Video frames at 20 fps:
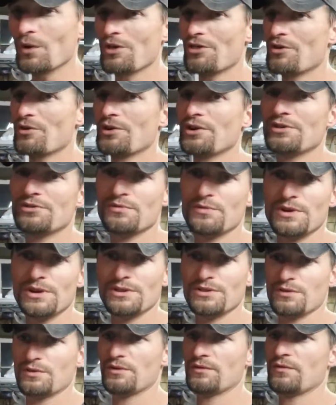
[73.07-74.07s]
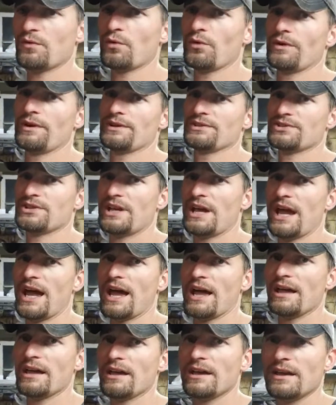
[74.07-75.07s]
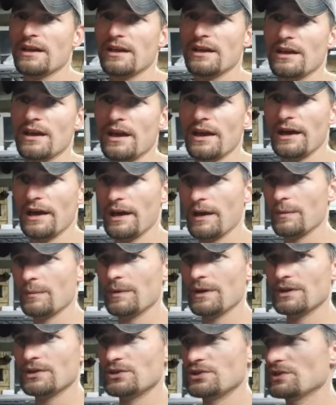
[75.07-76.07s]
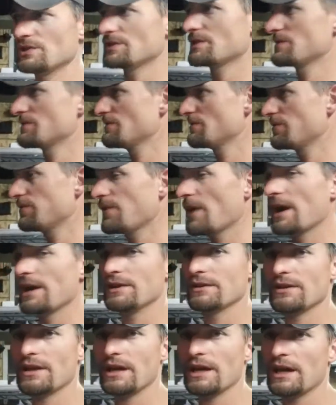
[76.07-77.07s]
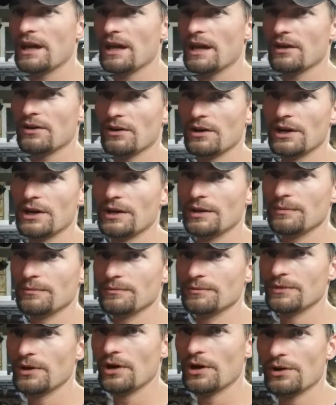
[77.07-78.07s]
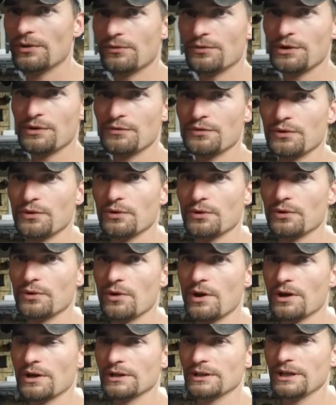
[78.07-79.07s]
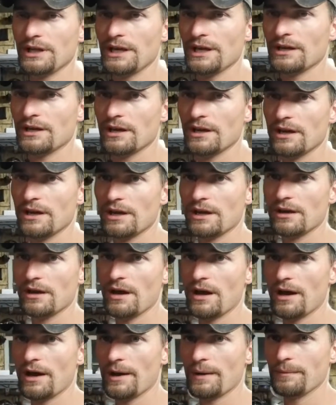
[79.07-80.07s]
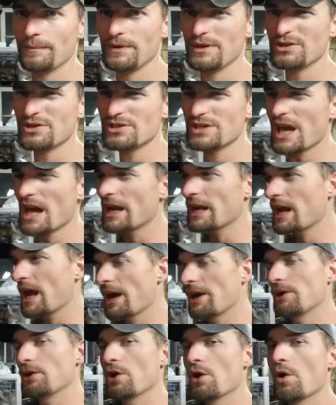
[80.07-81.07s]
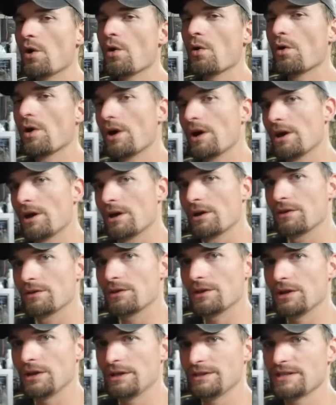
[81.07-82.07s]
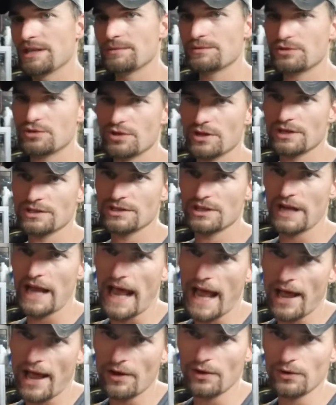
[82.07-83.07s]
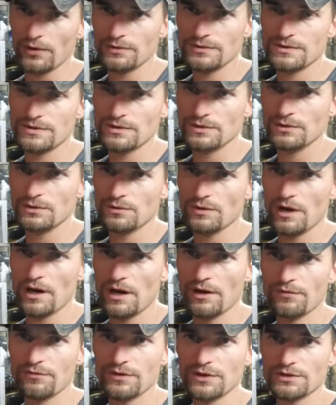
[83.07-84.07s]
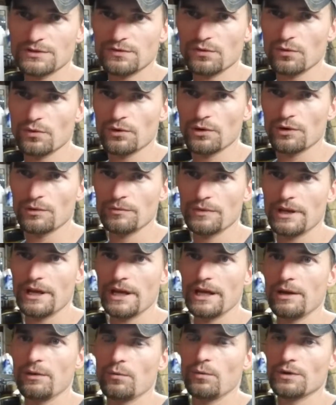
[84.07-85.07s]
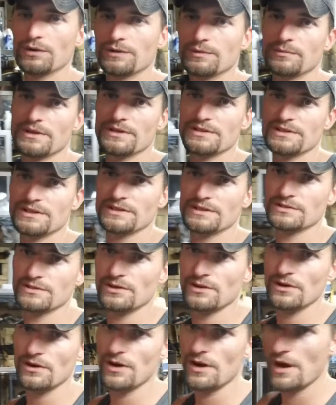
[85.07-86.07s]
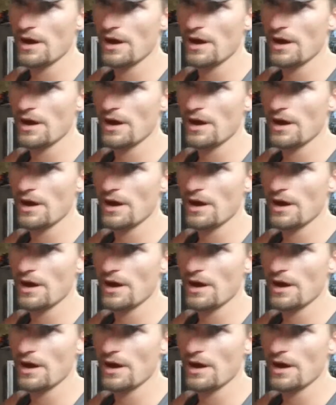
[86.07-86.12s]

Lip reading: 33, 34-inch cat and just fighting like heck on them on a river or on a lake. You just got to kind of know the tips and tricks on how to fish for them and what the best things are.